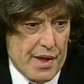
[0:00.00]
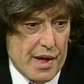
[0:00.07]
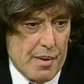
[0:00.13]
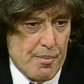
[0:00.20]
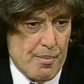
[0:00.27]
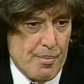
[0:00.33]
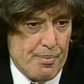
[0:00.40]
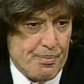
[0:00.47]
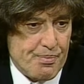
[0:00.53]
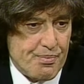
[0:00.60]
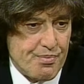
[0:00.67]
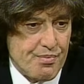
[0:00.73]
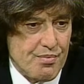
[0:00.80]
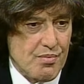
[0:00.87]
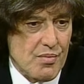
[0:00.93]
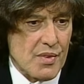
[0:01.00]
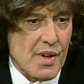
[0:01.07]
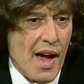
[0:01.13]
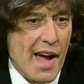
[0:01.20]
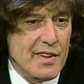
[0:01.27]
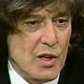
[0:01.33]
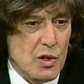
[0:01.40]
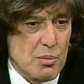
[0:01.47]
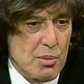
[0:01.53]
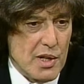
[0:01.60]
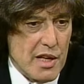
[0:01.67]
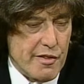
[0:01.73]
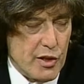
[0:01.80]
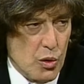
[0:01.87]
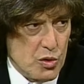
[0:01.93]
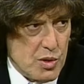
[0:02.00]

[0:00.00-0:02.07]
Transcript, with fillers: Um, I don't believe in